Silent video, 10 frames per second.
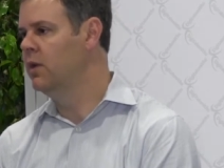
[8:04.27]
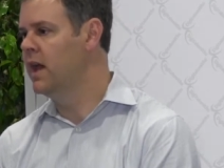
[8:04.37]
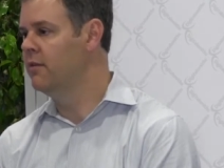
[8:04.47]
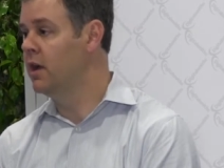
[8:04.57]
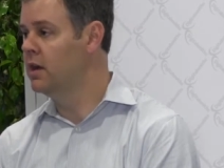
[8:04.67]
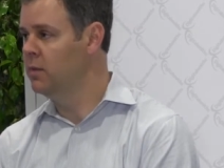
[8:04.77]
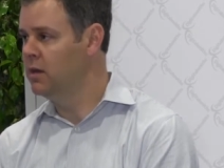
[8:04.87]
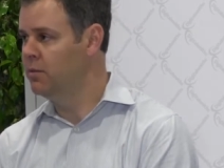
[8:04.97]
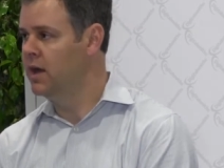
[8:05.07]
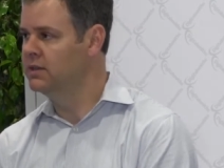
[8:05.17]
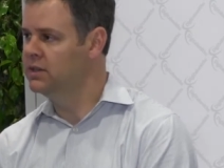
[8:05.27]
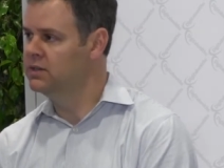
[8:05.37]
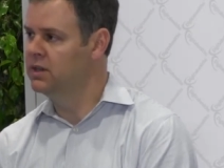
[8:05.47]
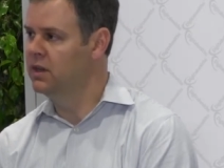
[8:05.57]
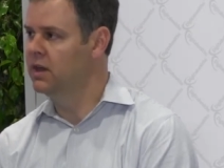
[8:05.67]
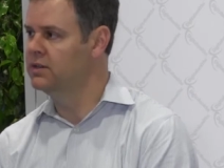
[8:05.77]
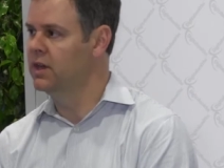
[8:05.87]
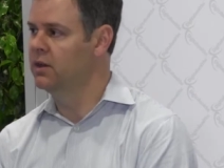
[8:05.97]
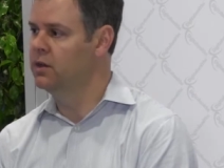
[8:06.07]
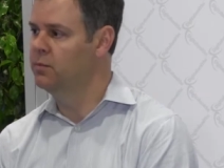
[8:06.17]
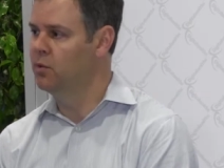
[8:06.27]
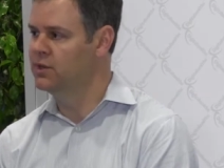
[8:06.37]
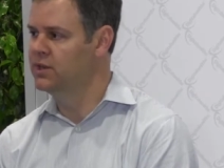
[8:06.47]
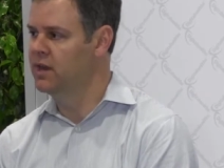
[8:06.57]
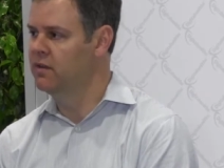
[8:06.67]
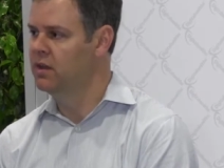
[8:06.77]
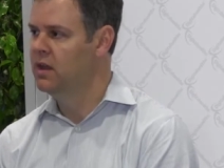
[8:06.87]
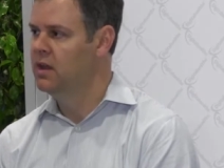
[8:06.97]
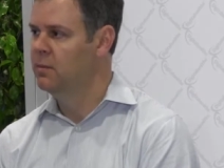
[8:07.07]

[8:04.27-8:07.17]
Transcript: We have an automated process that knocks out a good portion of it,